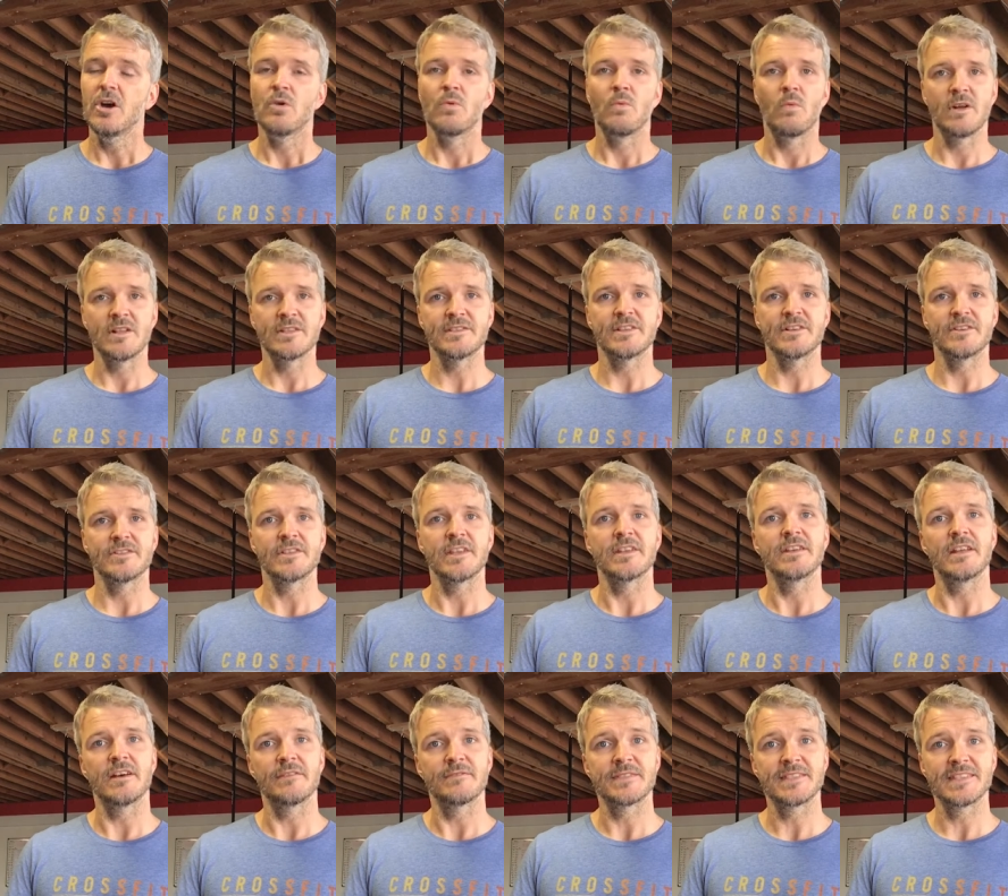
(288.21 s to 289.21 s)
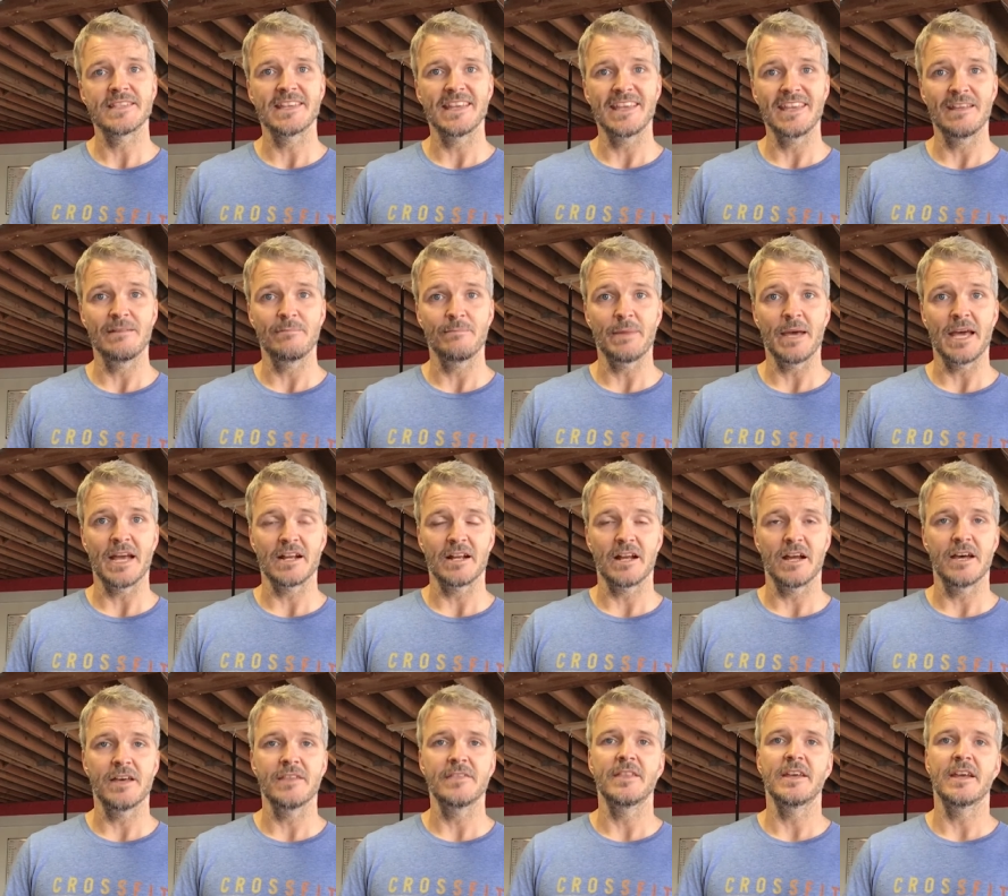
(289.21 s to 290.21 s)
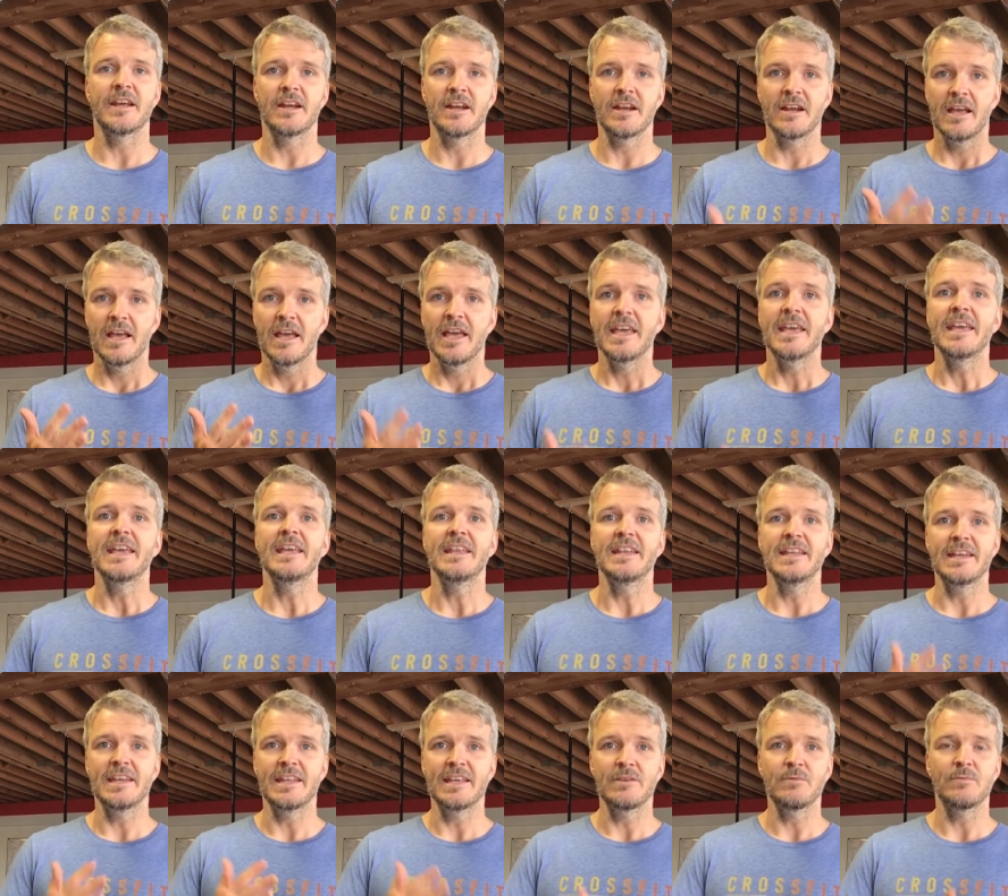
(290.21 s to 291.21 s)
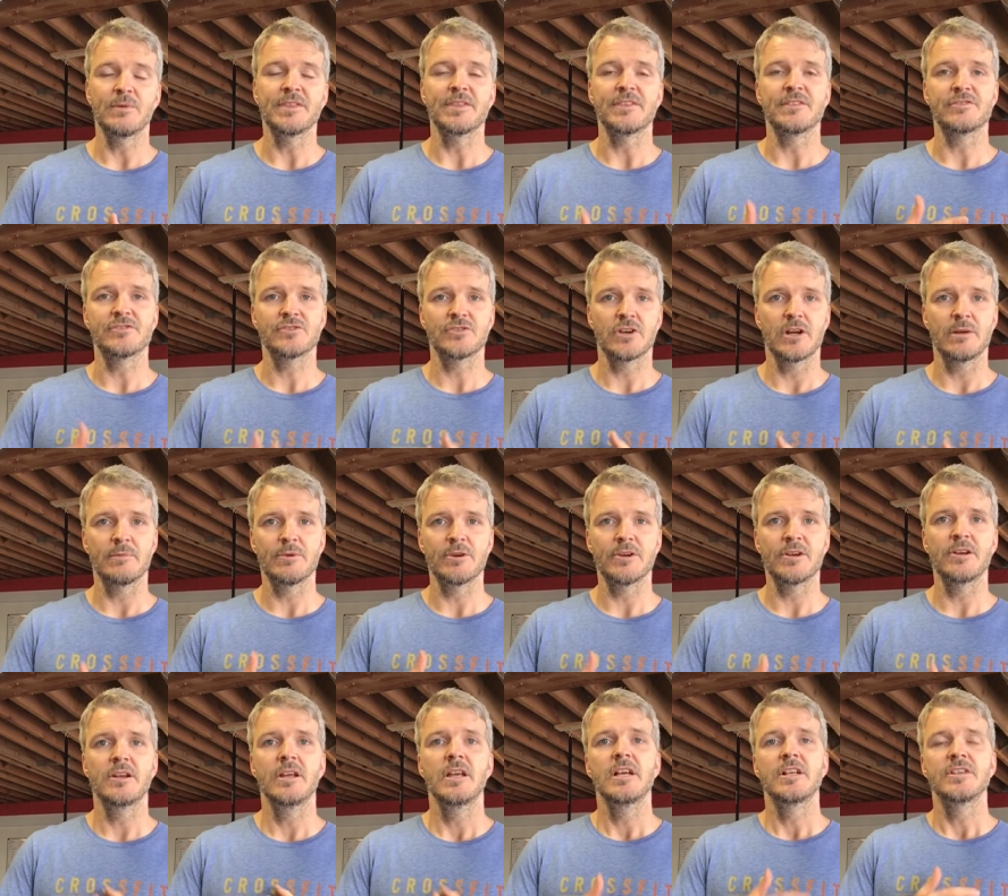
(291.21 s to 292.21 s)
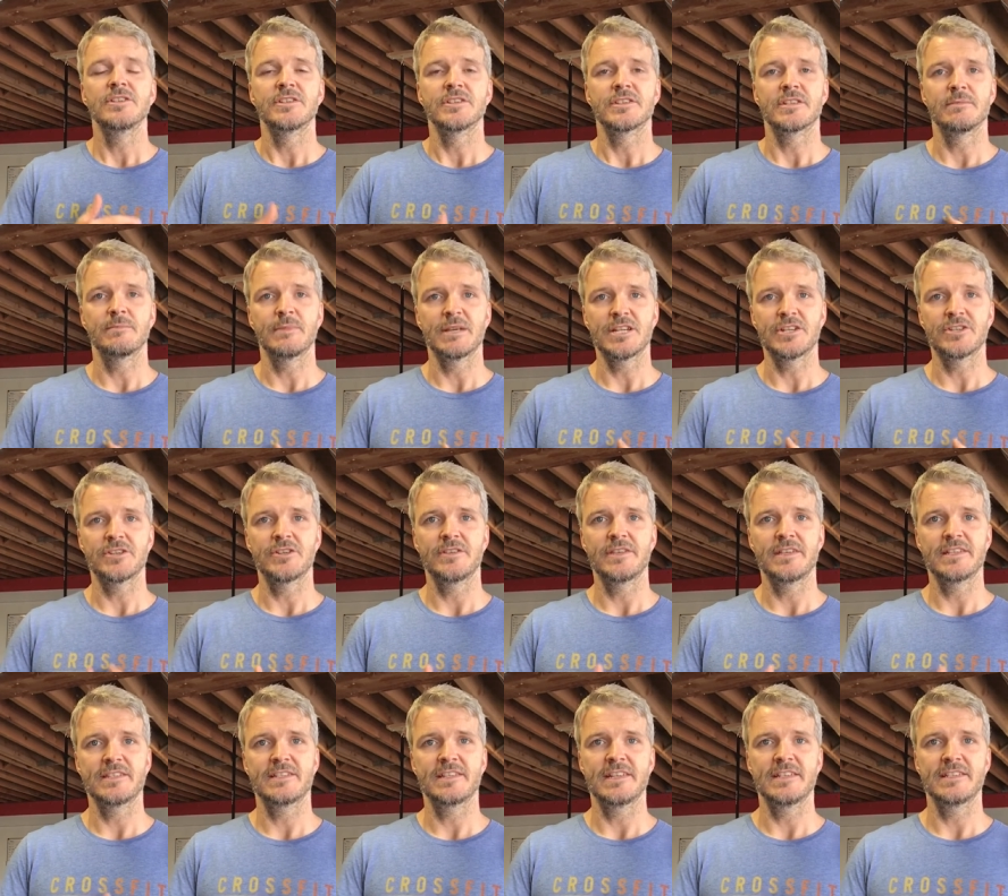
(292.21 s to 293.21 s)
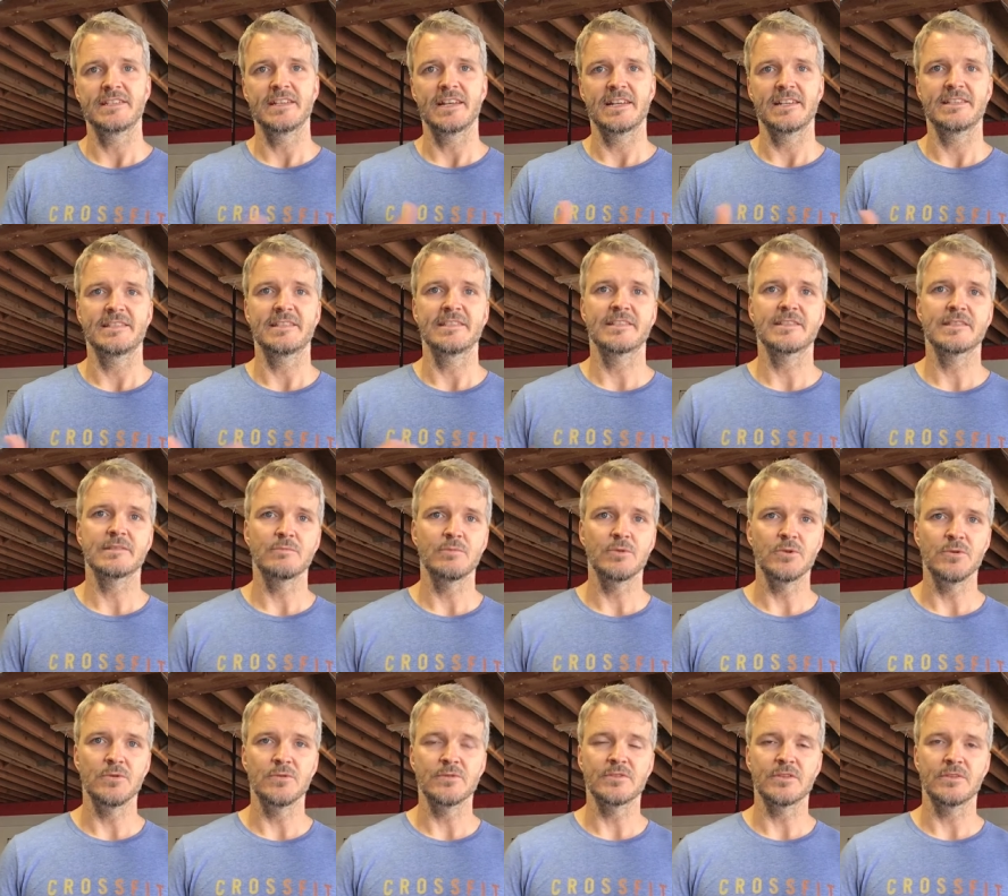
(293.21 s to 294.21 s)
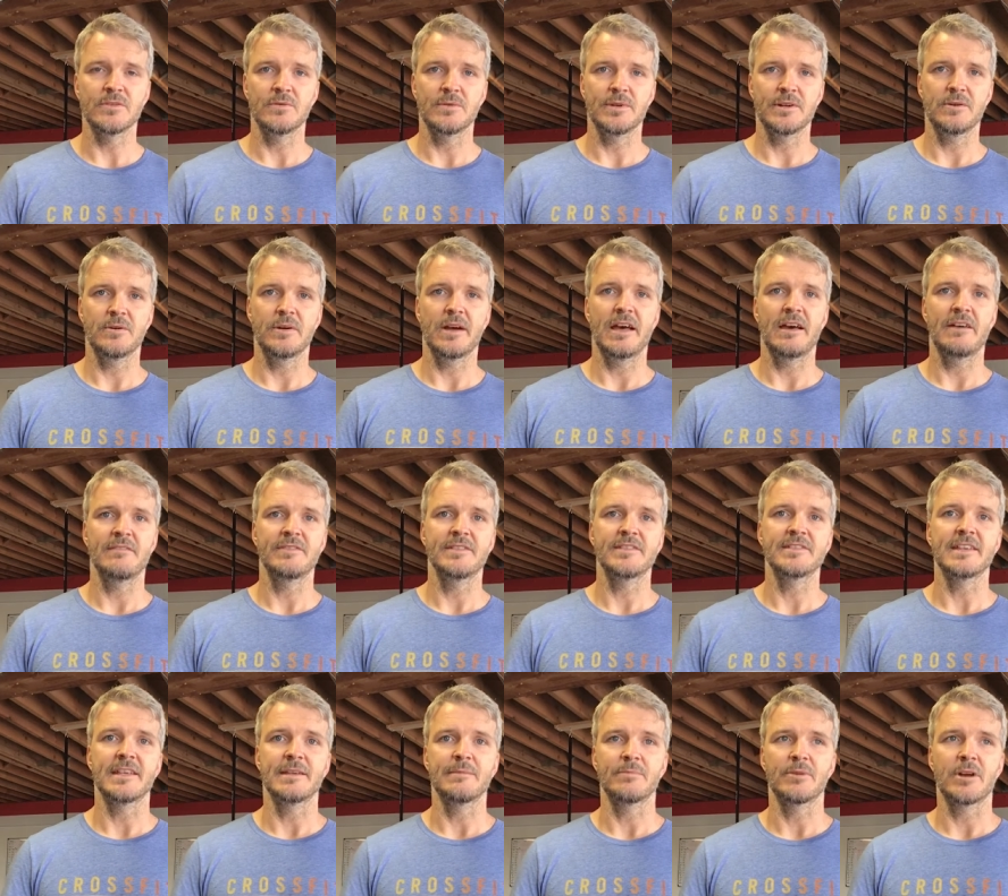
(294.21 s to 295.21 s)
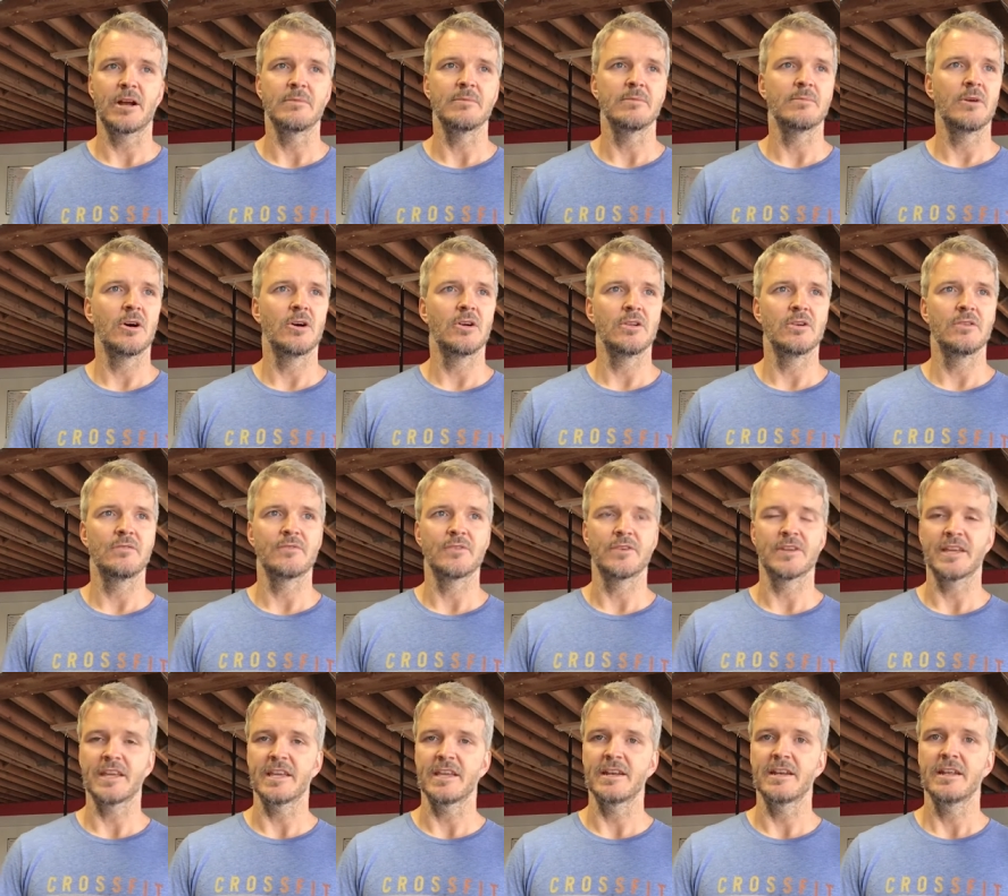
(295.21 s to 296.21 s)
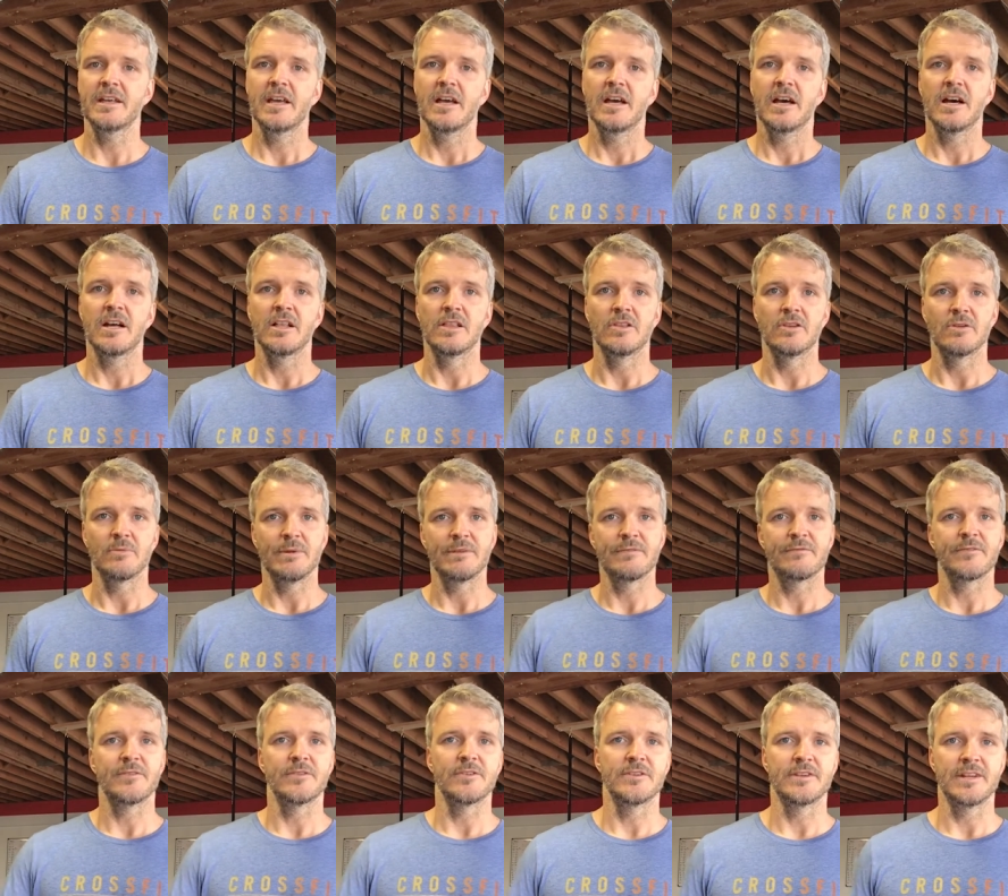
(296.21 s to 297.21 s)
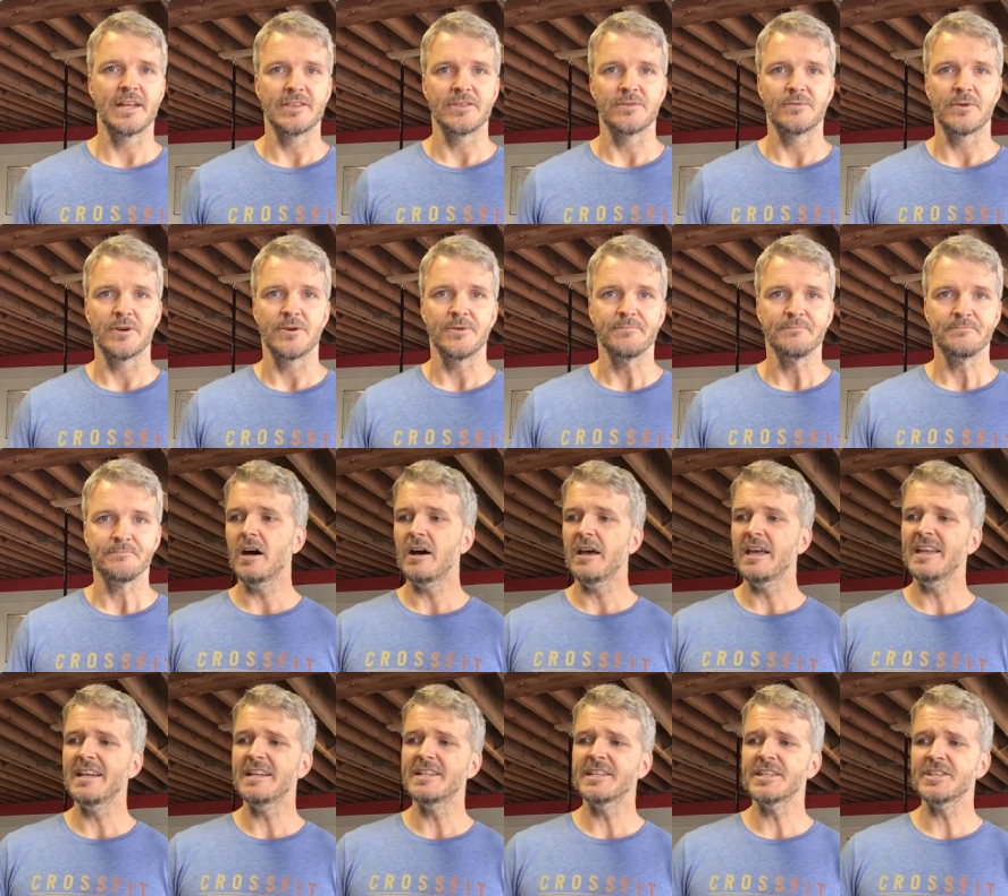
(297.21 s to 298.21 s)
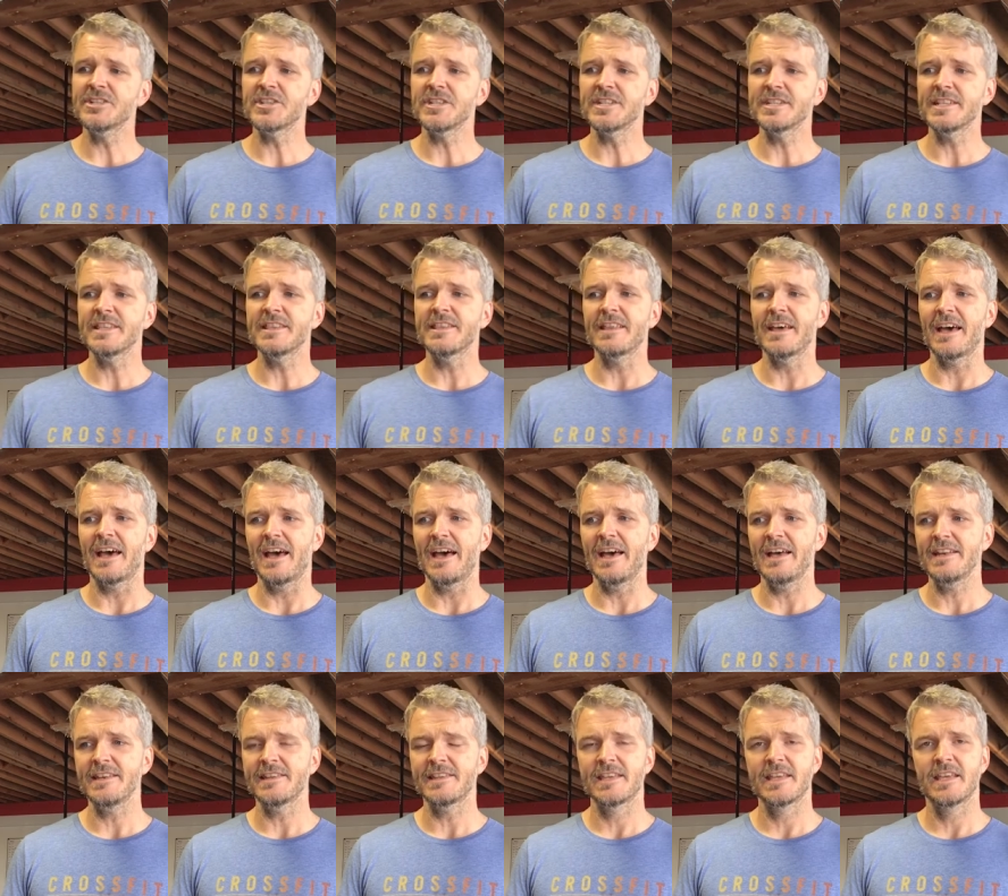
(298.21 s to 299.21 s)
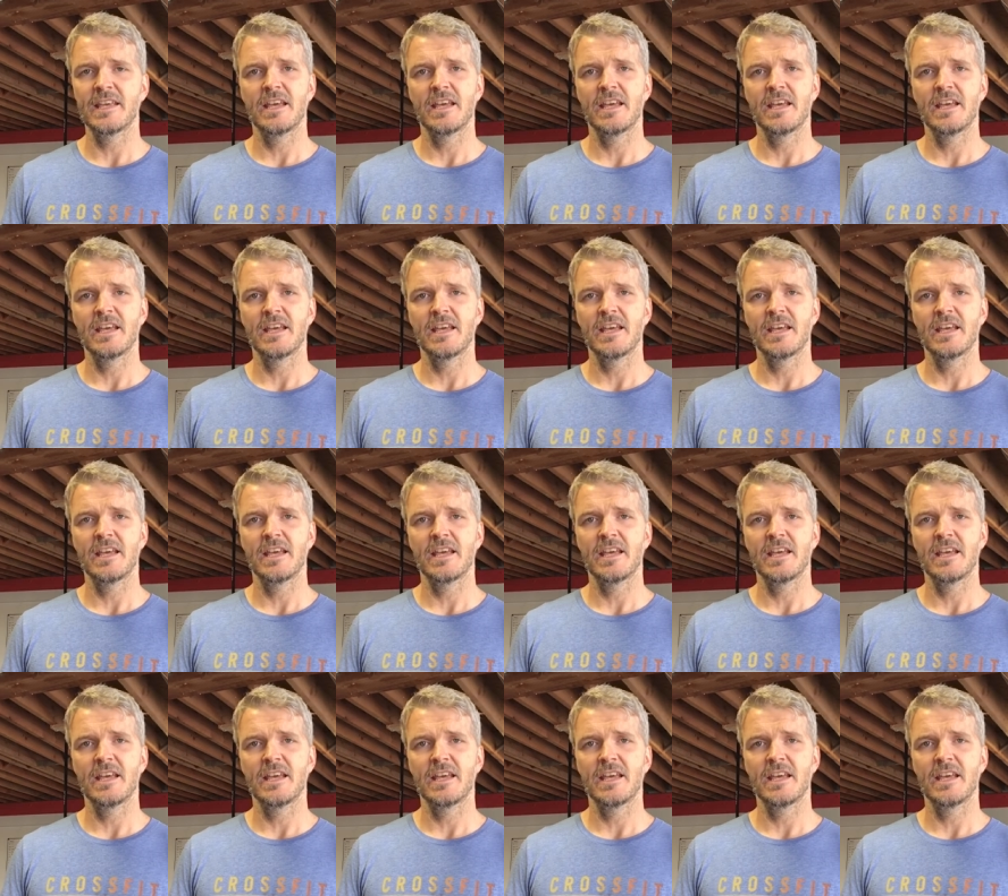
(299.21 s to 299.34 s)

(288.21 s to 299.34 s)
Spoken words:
once there's enough skin back on there, hitting it with the scrubber just to make sure that it stays nice and smooth so that we don't have the same problem all over again a little bit further down the road. In addition to that,